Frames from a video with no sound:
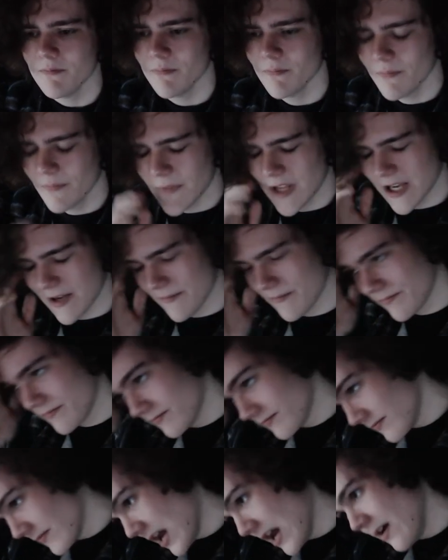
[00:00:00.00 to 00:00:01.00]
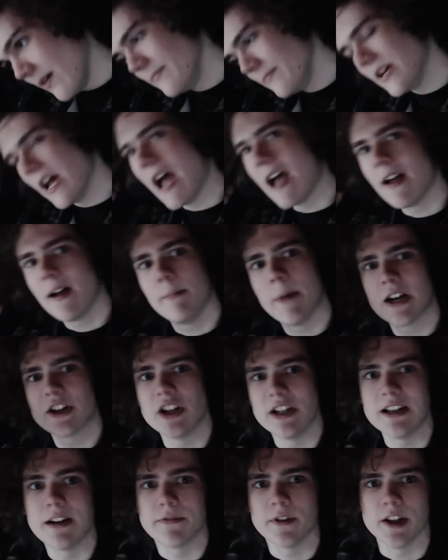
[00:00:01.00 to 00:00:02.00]
yeah. I, am de- I'm
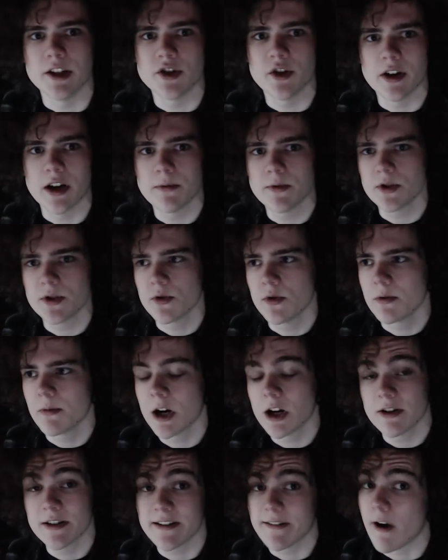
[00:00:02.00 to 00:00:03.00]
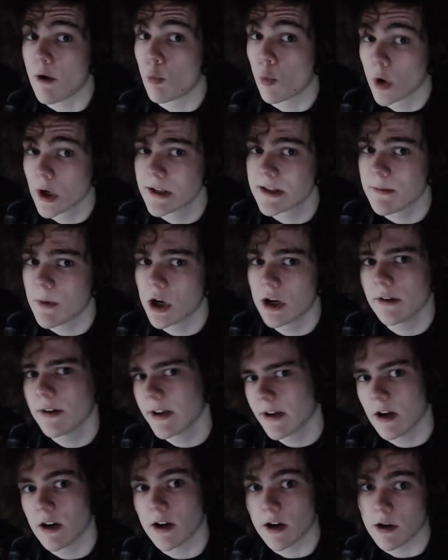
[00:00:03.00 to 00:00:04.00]
actually definitely showing up to school tomorrow because I got work tomorrow and I
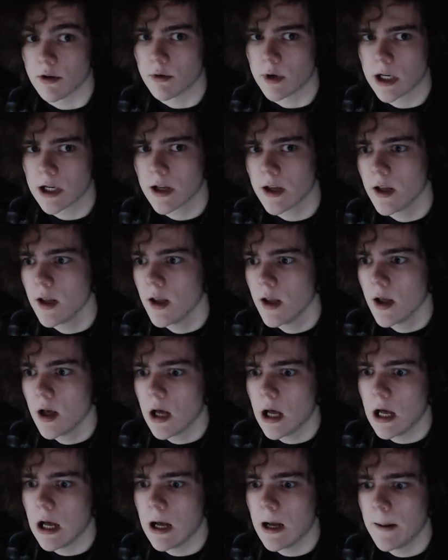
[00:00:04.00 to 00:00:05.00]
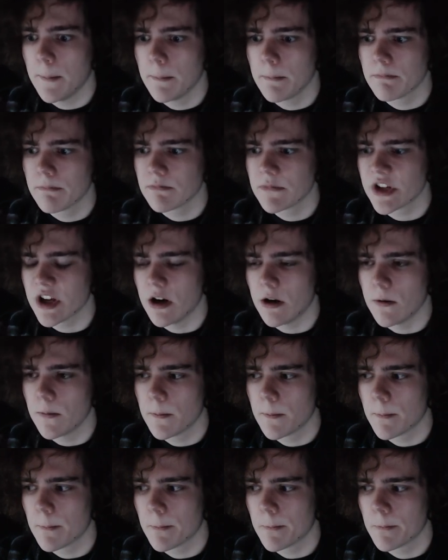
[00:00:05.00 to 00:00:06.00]
gotta go to work. Um, so,
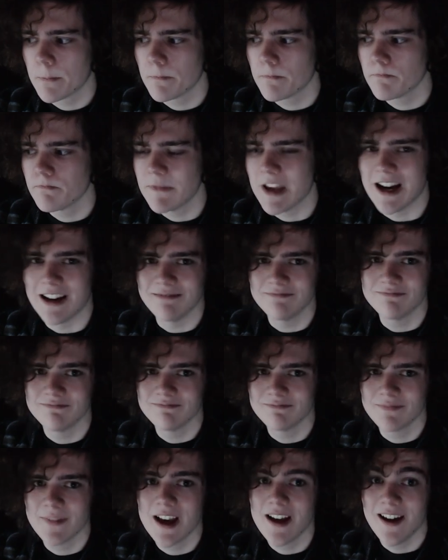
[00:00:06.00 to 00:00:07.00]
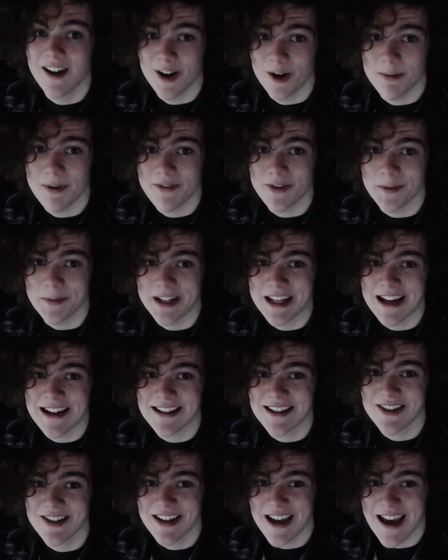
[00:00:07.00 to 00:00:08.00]
yeah. I hope everybody has
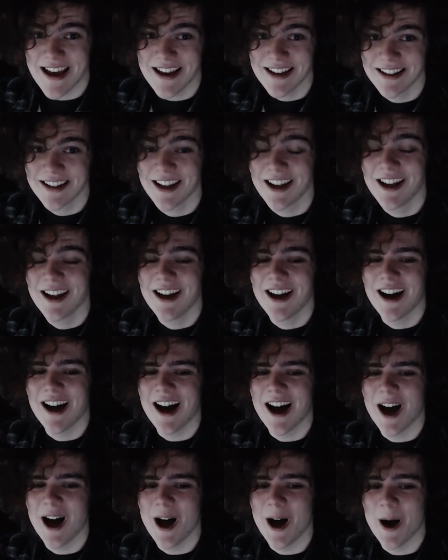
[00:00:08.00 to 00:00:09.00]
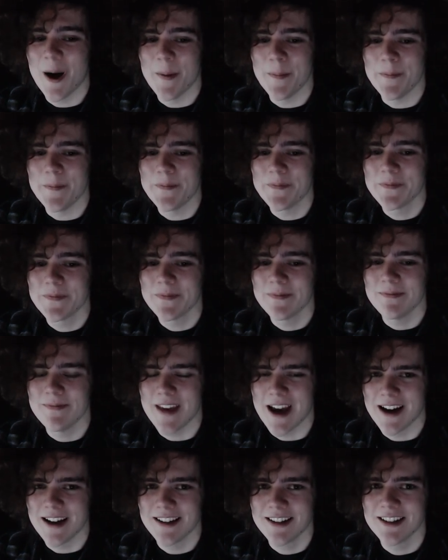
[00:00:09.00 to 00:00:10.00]
a good day. Um,
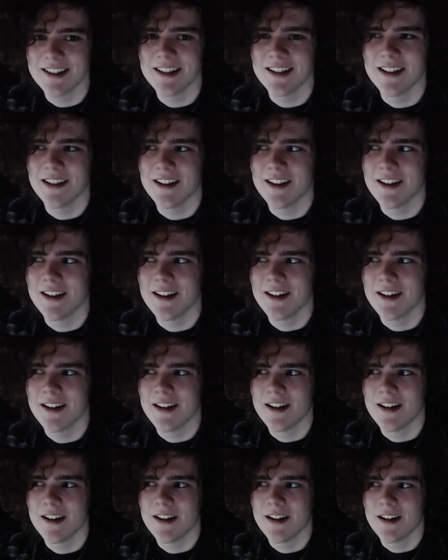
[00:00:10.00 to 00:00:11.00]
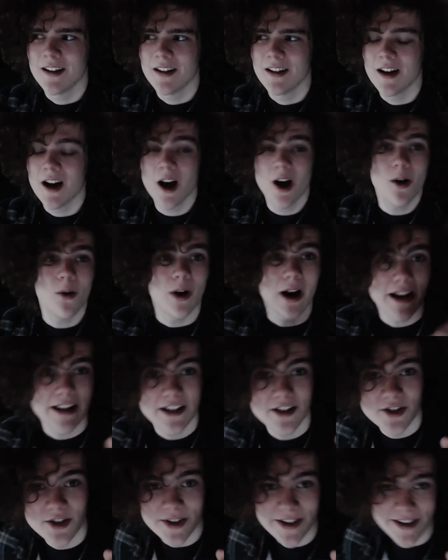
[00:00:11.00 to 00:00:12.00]
yeah. Oh, I need to show you